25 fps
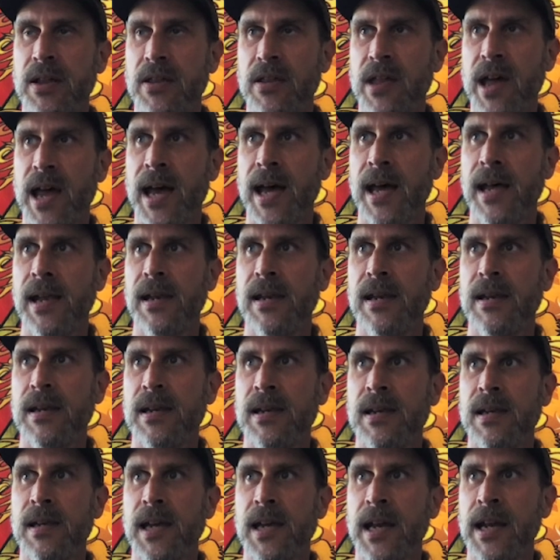that,
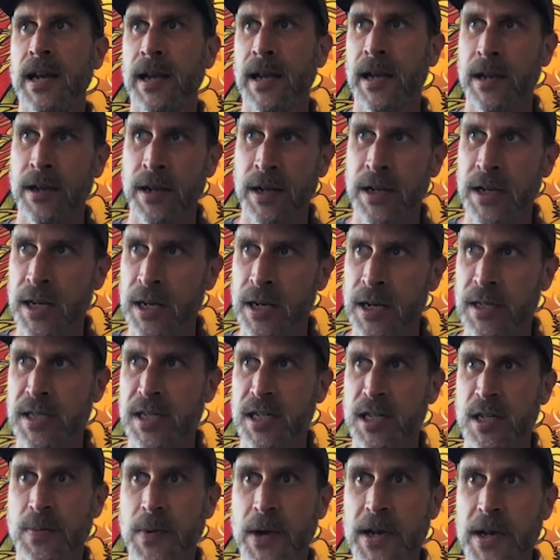and his
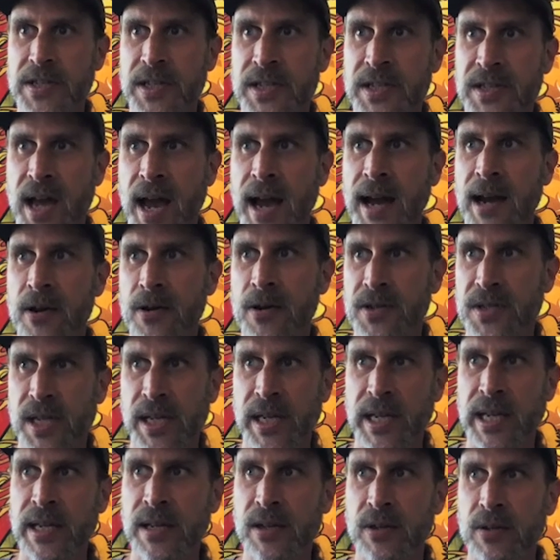expressed desire is to
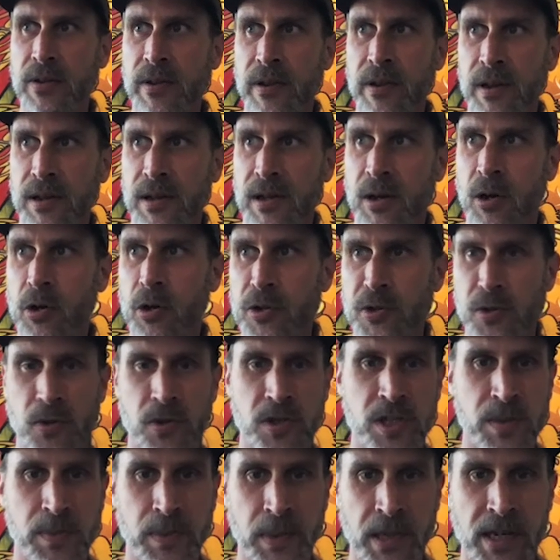heal the cultural
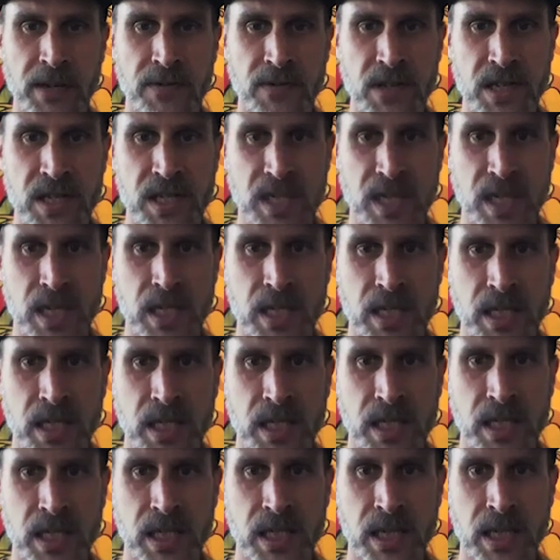split of the
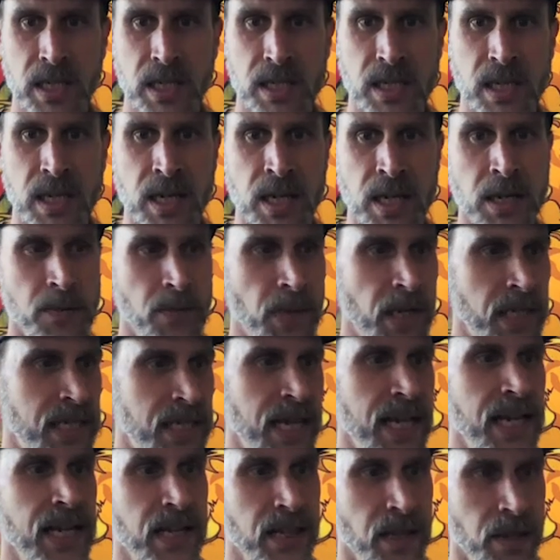60s by
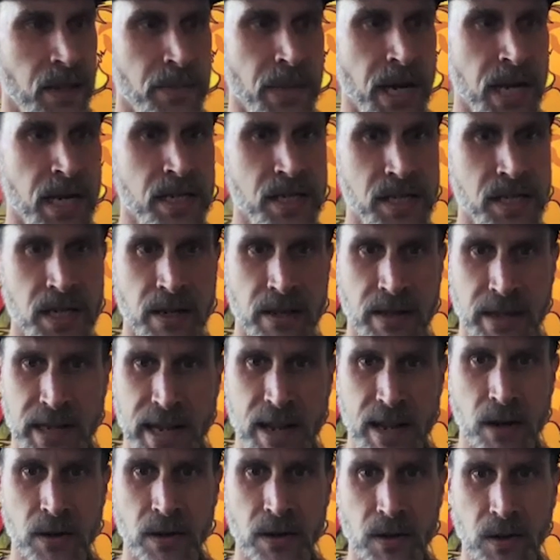taking the medicine of the
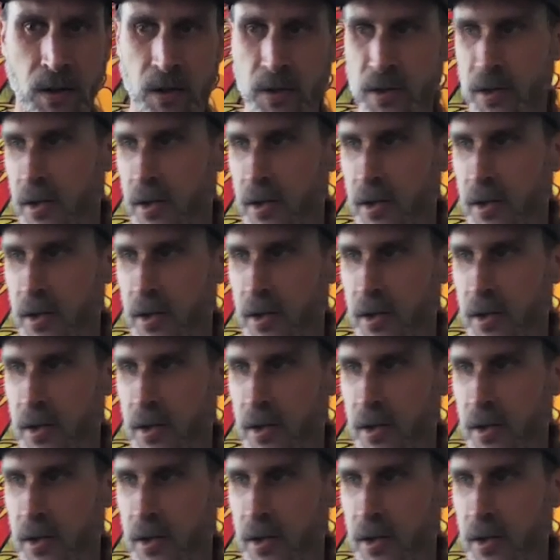counterculture